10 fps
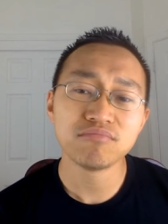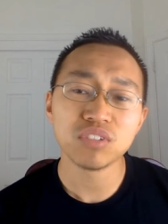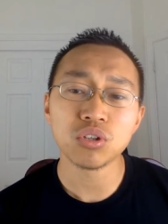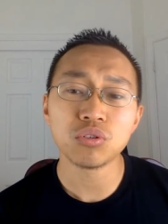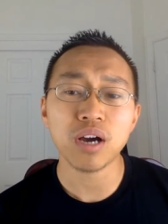
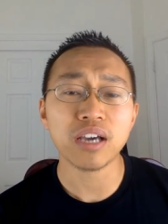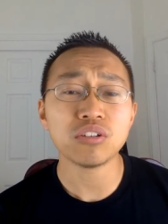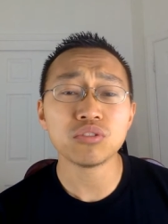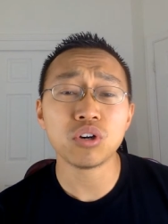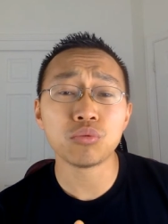I
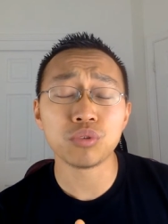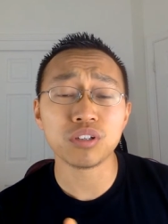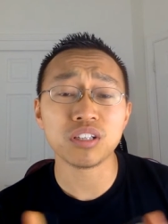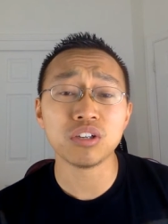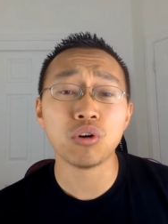don't
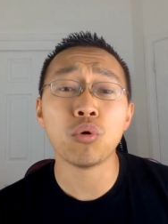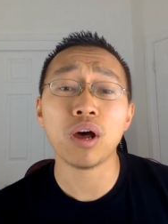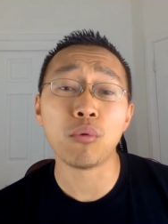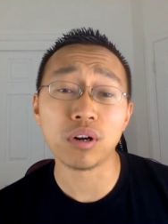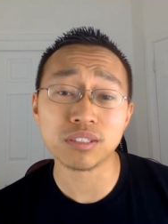really know who
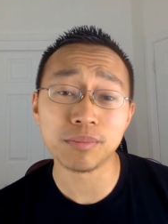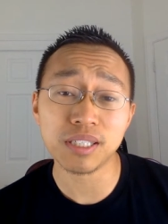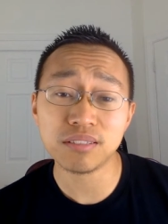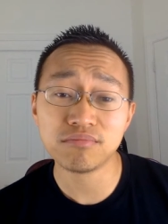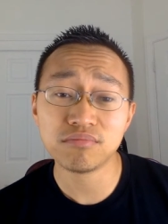I want to
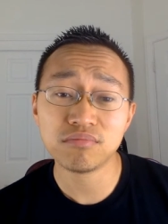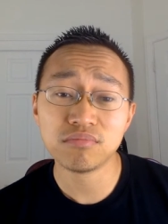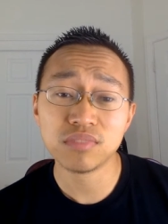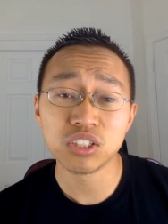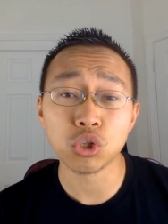be.
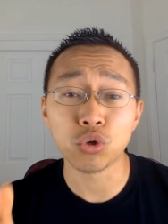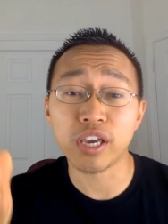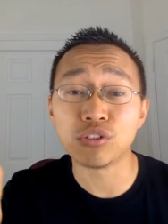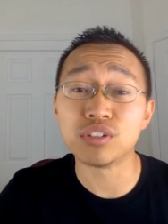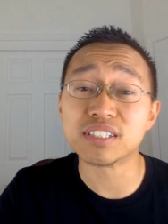So
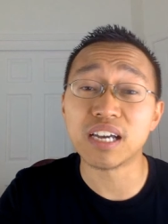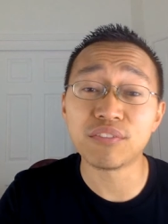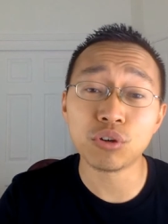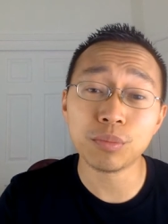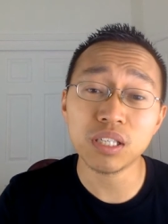can you decide
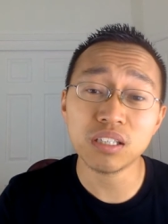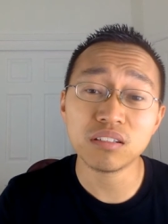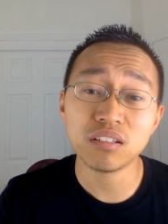for me?